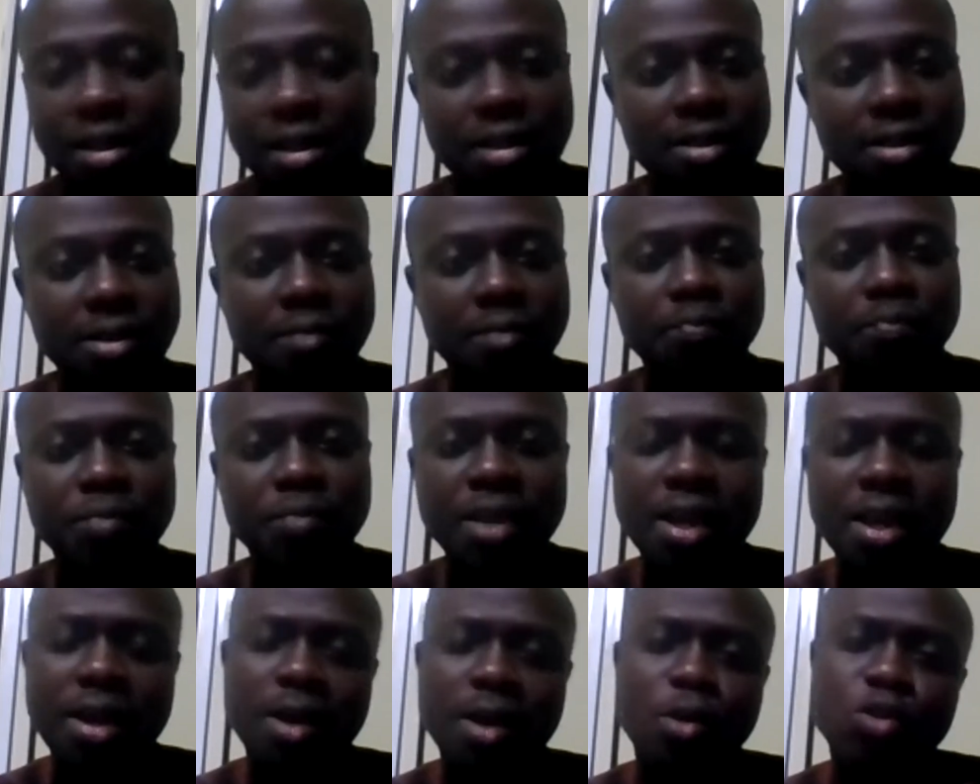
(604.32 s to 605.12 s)
lady.
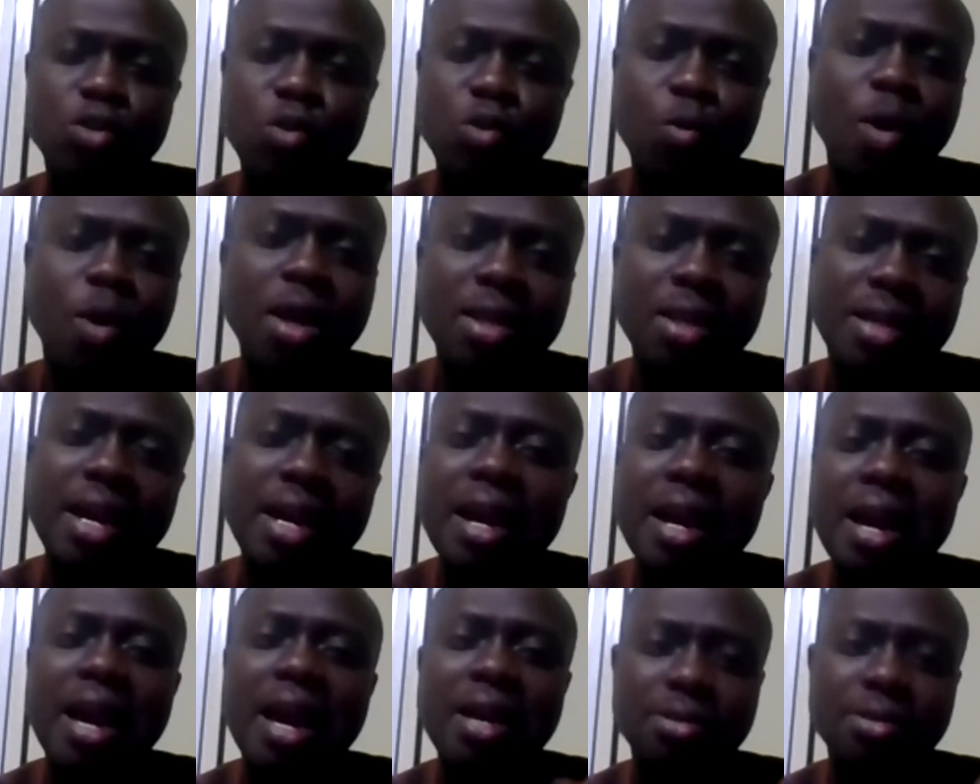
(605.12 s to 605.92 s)
So one day I
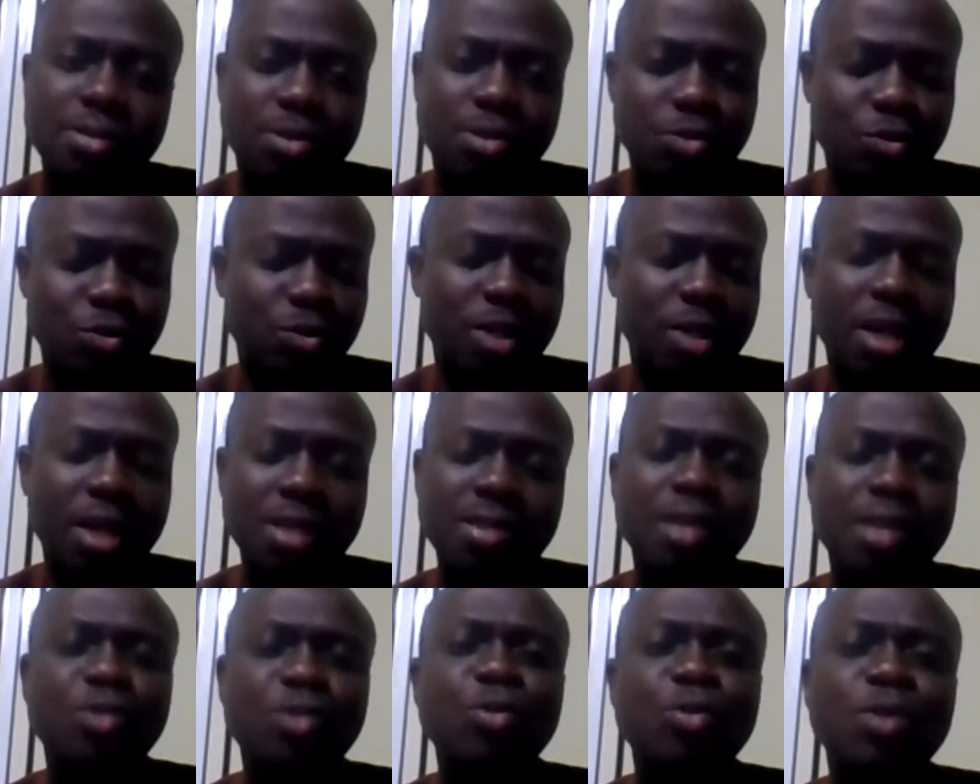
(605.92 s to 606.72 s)
asked Duni, I
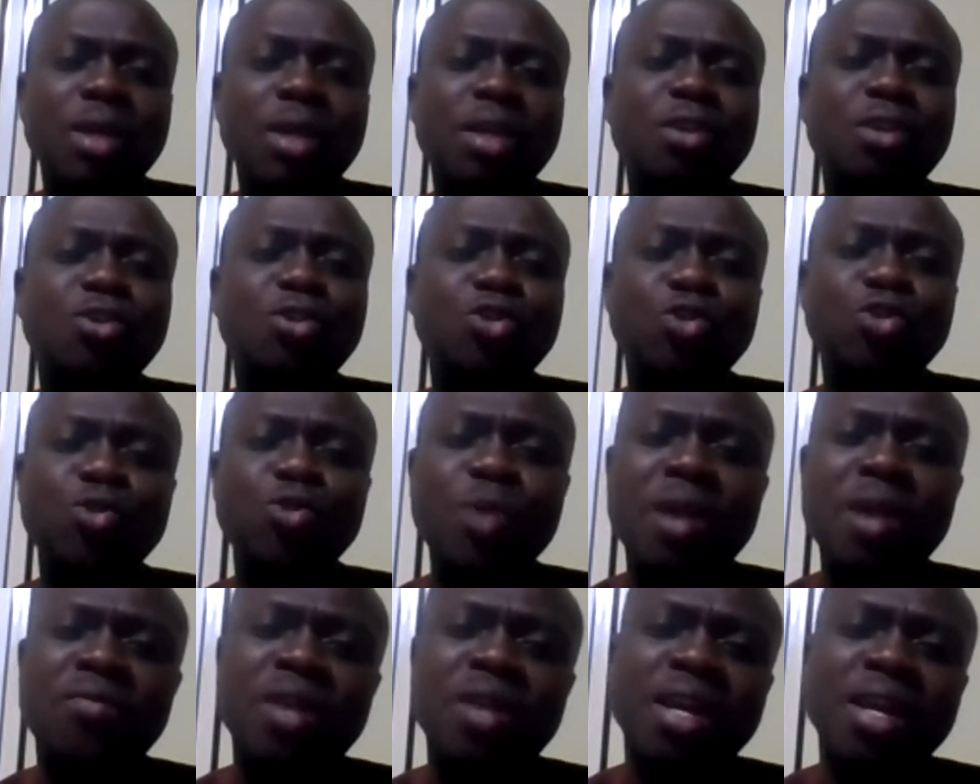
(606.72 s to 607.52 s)
said, Duni, do you
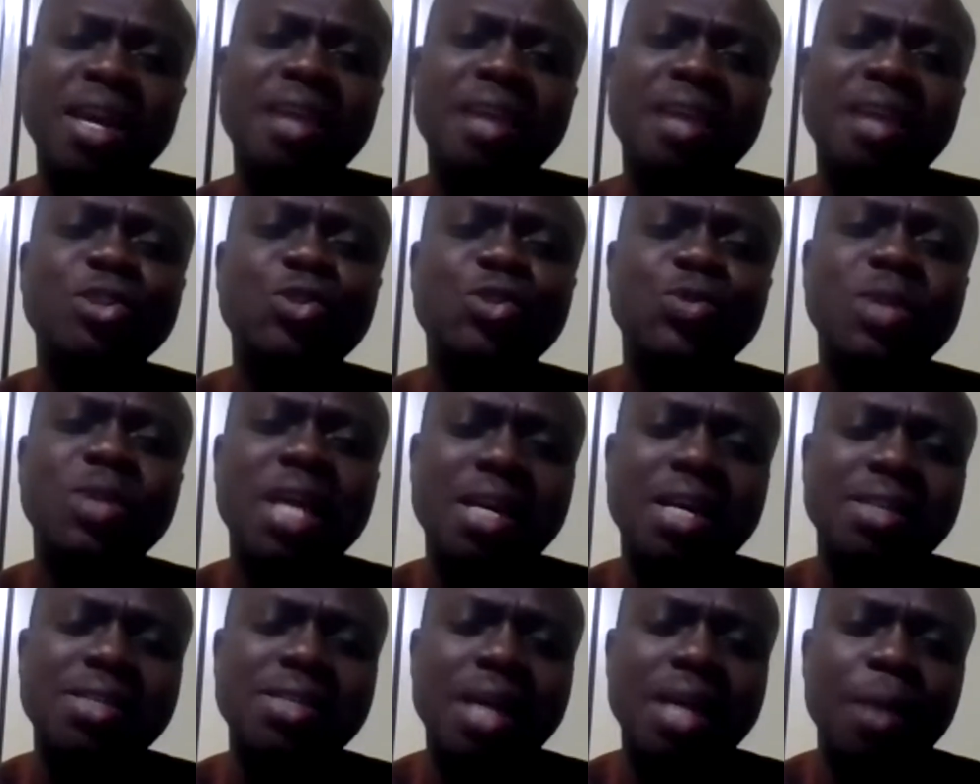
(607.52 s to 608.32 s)
ever get into the
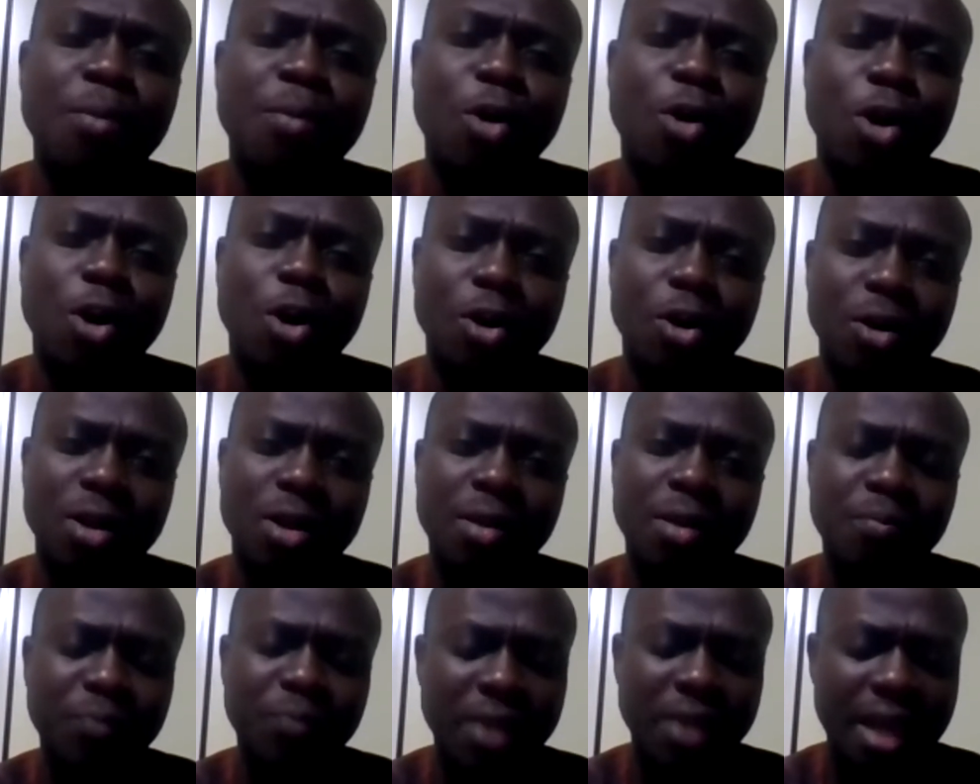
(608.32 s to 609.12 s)
exam
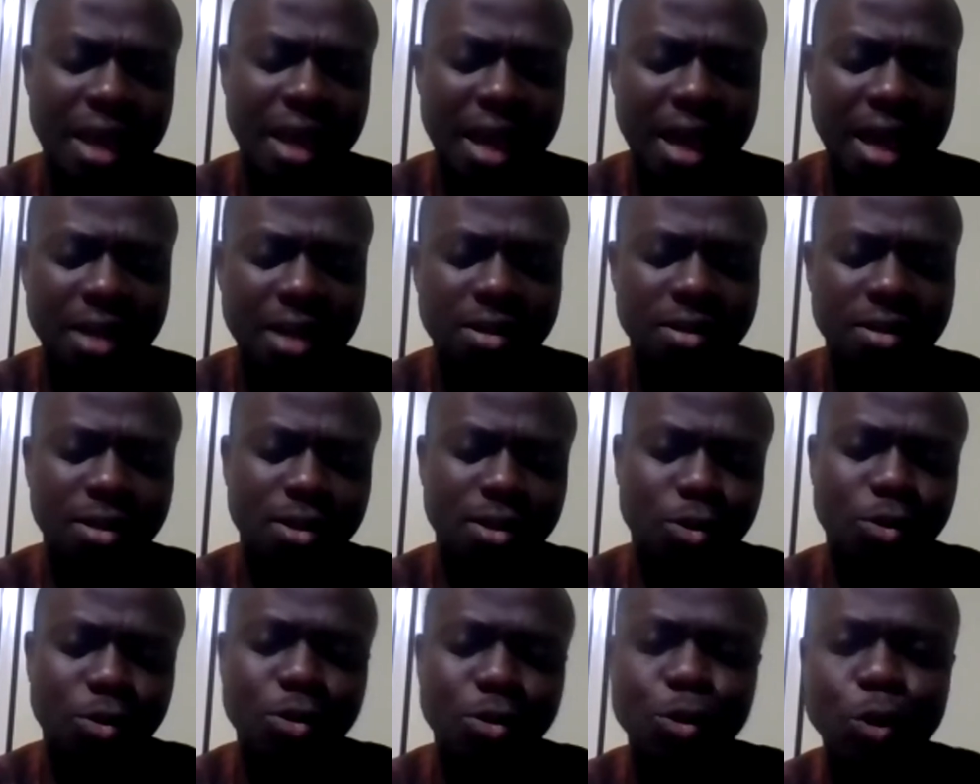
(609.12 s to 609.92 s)
hall and
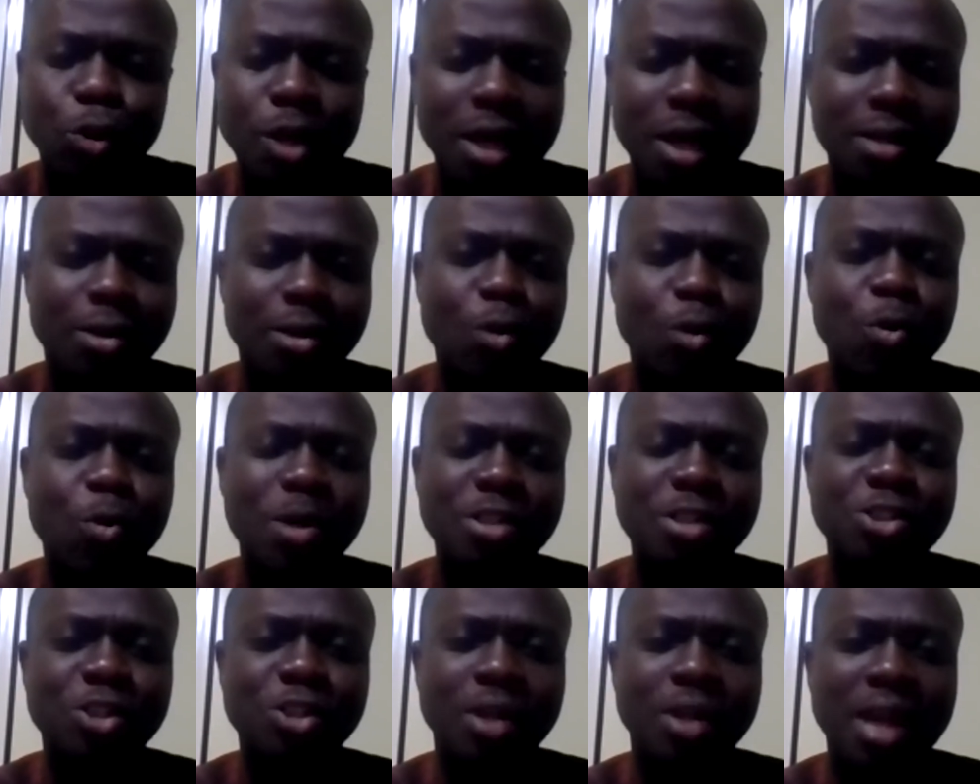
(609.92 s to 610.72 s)
look at the
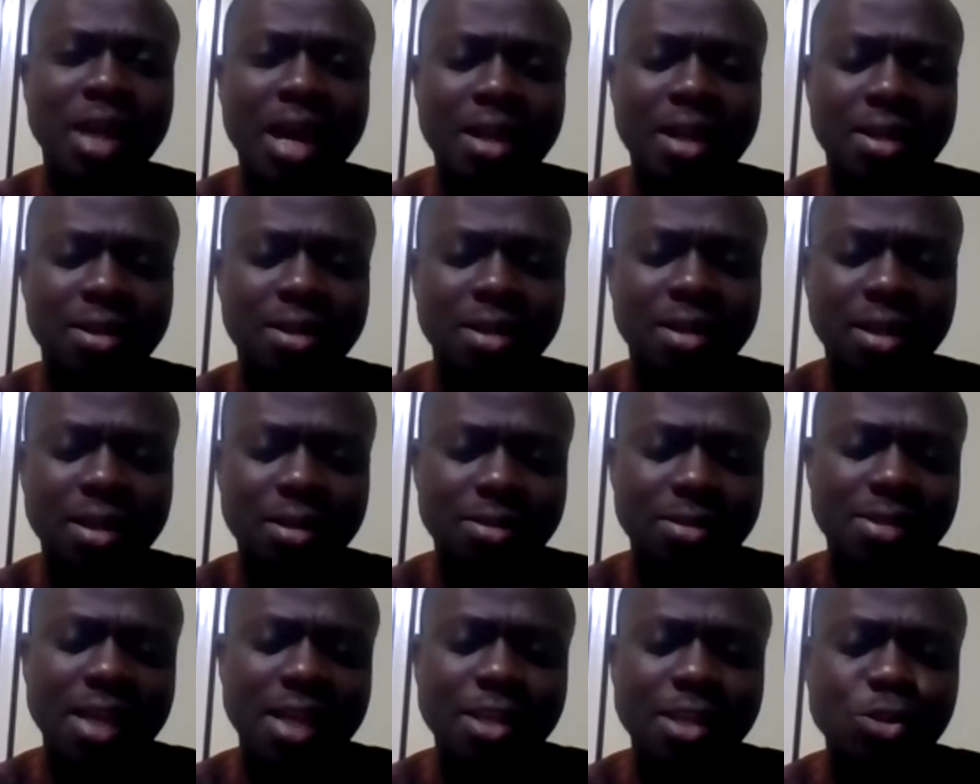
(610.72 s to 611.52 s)
question and it
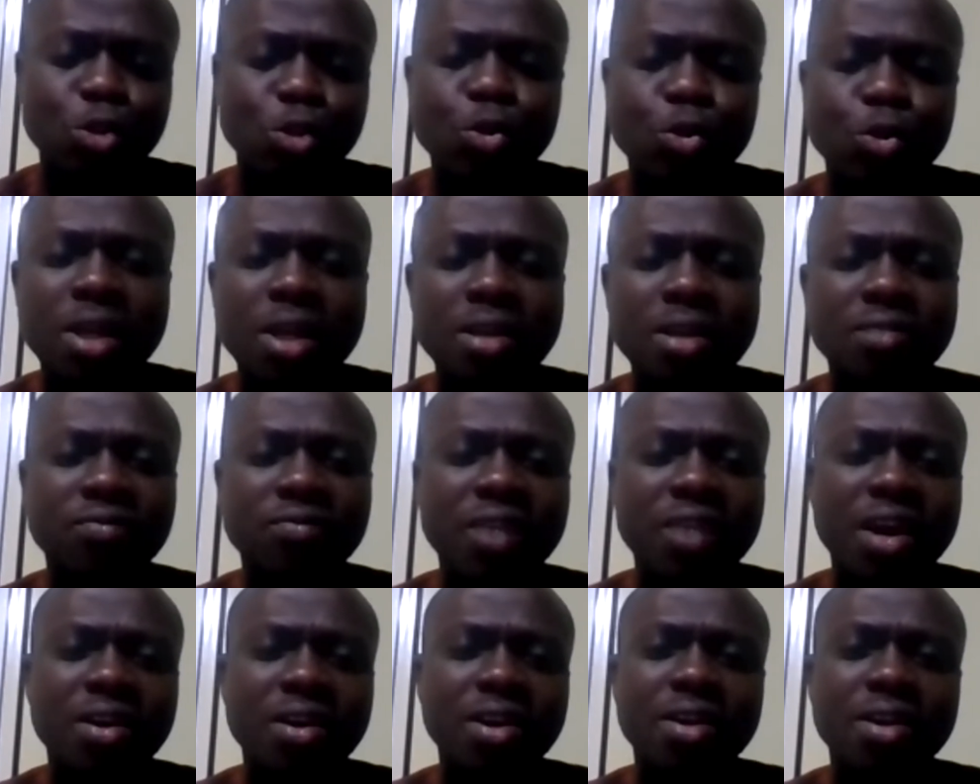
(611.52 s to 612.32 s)
starts looking
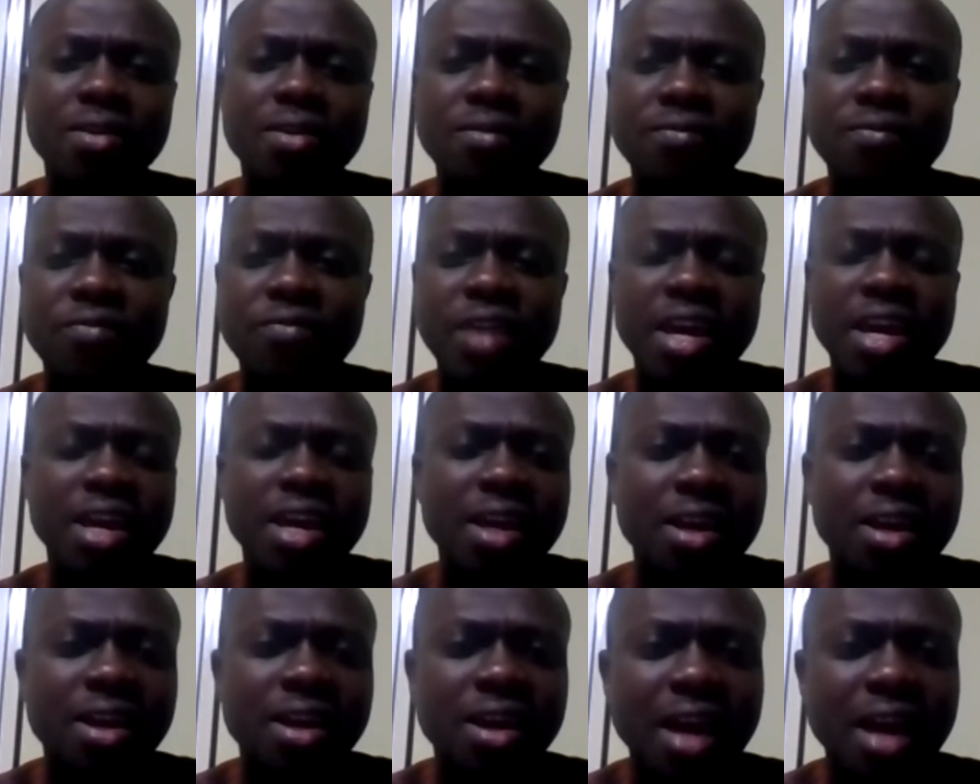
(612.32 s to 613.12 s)
very
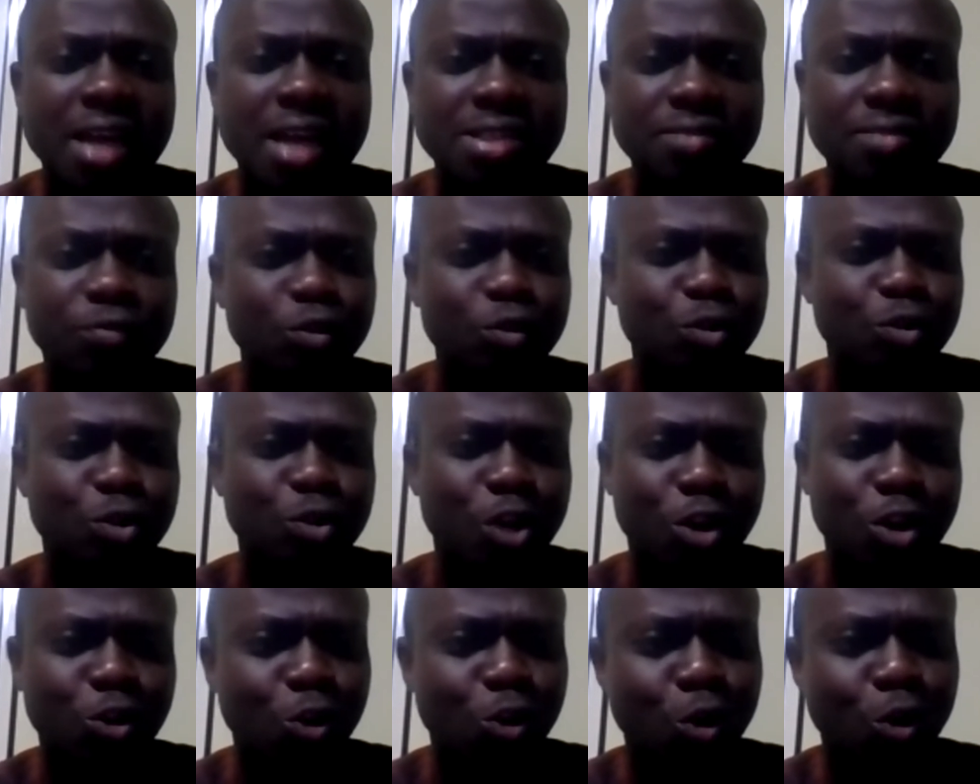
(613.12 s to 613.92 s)
vague, as if you do
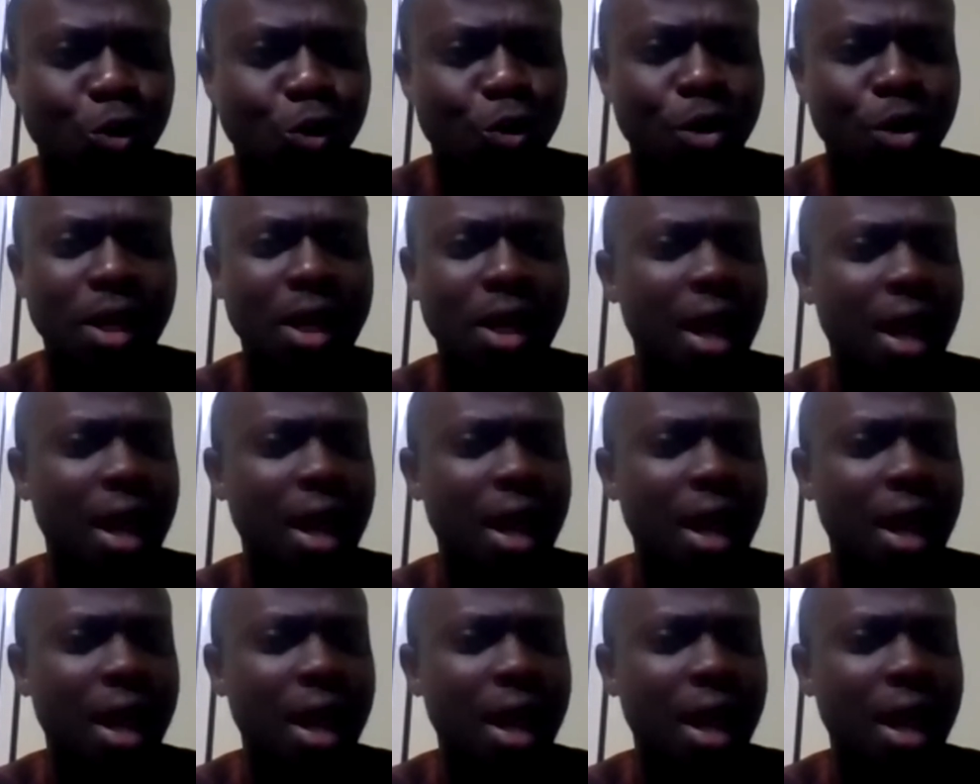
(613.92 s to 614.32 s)
not know?